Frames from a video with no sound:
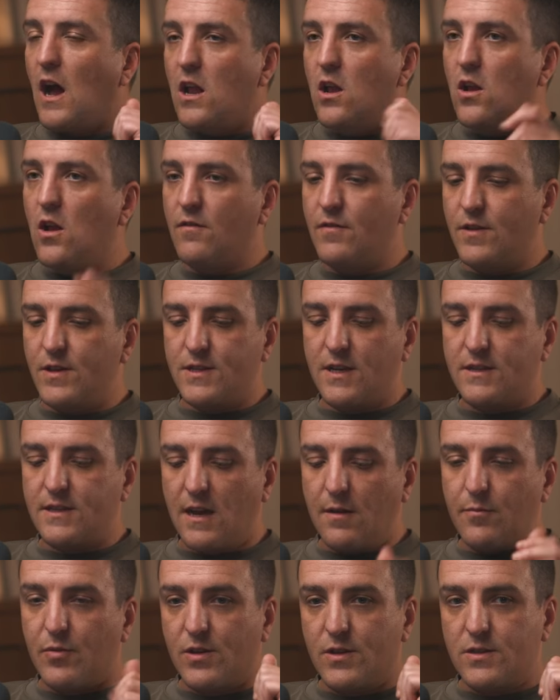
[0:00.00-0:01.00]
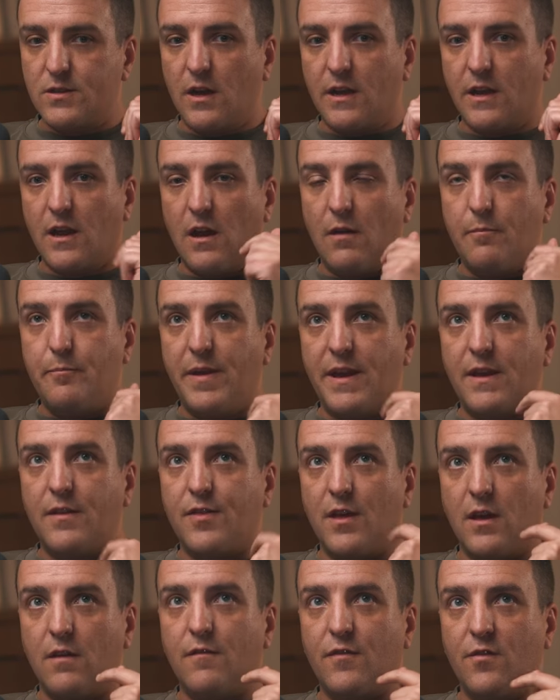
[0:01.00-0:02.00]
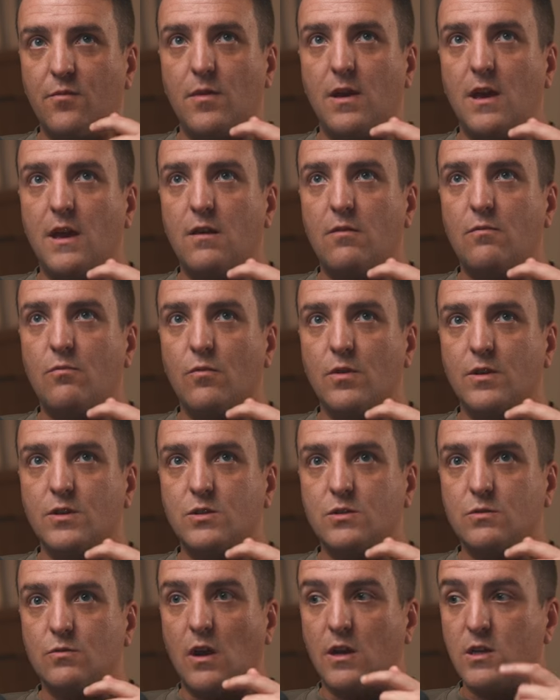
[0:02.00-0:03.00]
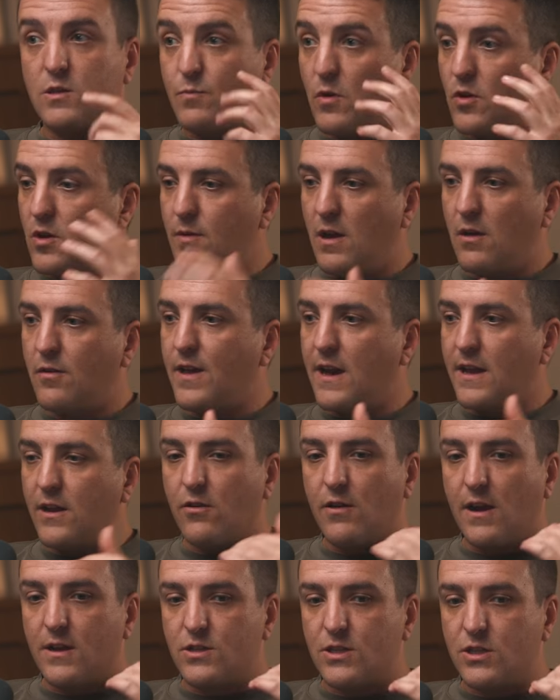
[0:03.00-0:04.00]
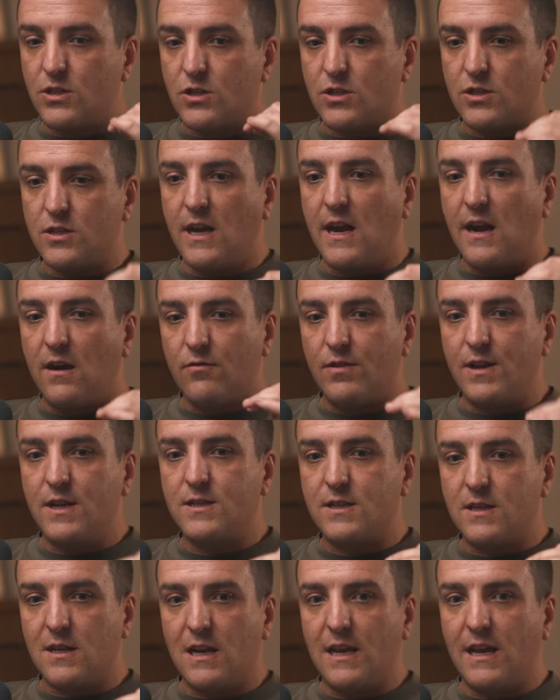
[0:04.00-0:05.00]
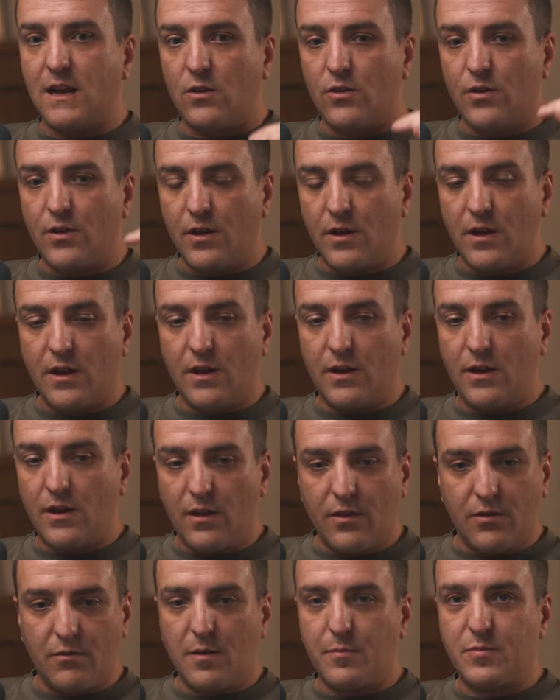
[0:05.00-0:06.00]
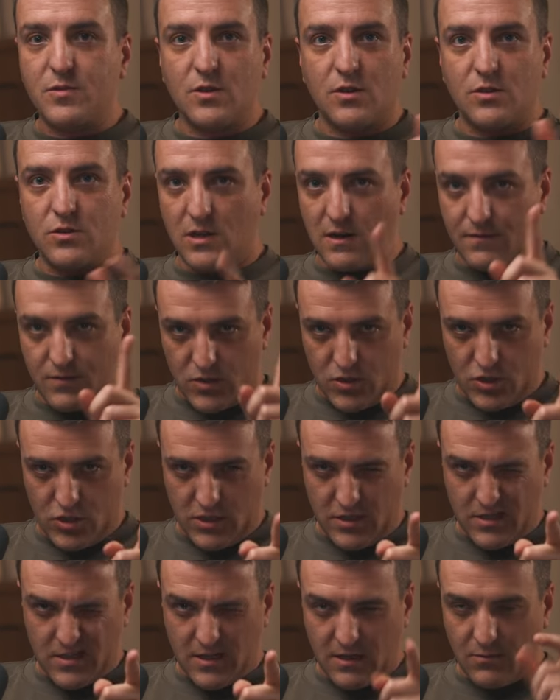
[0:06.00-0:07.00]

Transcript: I love you said that, because, like, a big thing for me, which I spoke about with Anna actually just now recently on another episode, you'll have to tune into